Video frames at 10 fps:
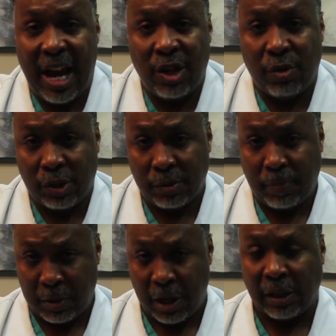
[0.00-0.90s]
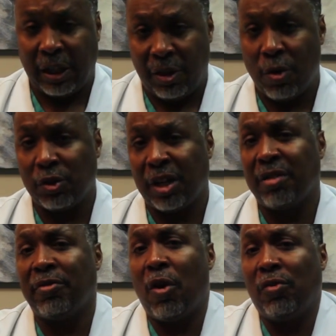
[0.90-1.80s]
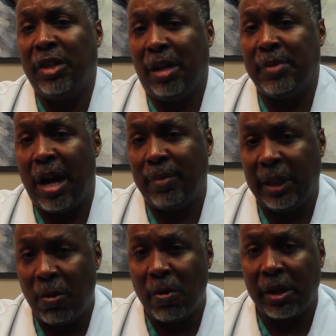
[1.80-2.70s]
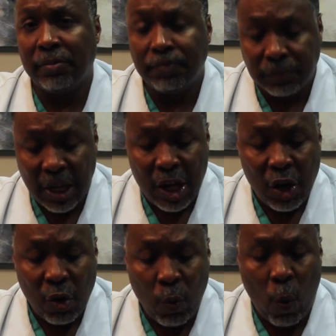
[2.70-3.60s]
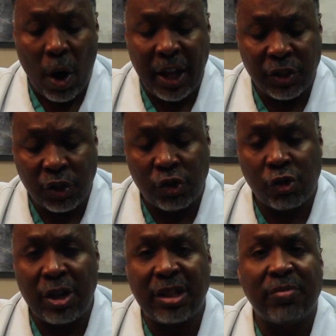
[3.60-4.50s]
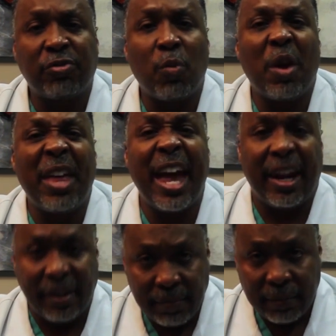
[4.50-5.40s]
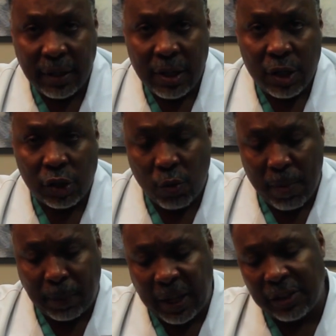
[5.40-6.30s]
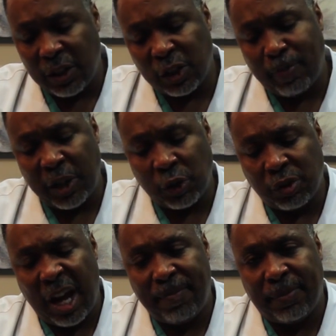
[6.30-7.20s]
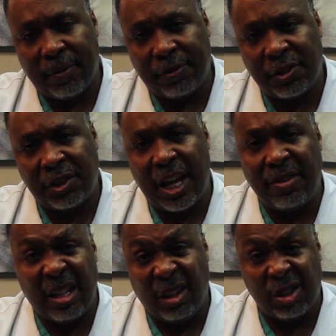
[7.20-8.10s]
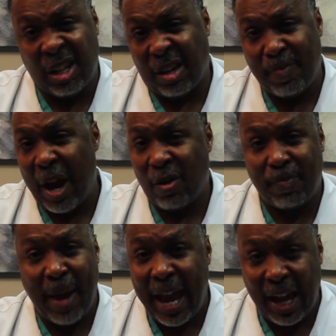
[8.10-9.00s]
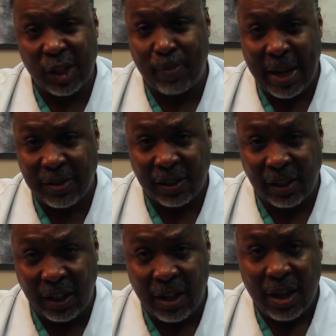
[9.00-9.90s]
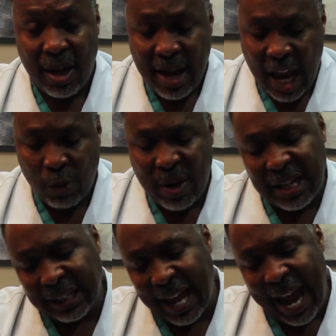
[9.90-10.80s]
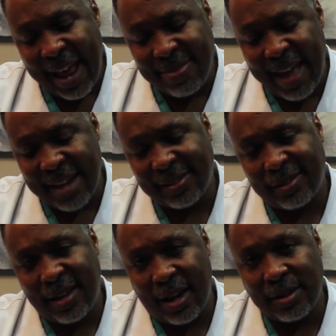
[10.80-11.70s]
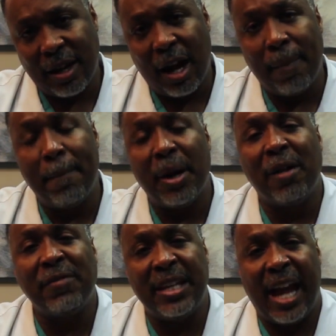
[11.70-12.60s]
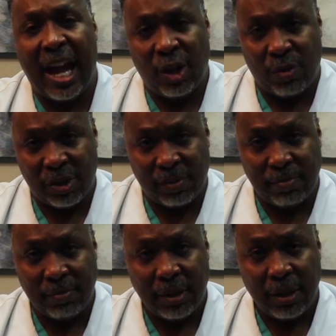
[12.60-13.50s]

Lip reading: aneurysms, particularly those that involve the abdominal aorta. One is to treat them from within. So we place a special type of stent that looks like a pair of pants, basically, and we land that stent above the aneurysm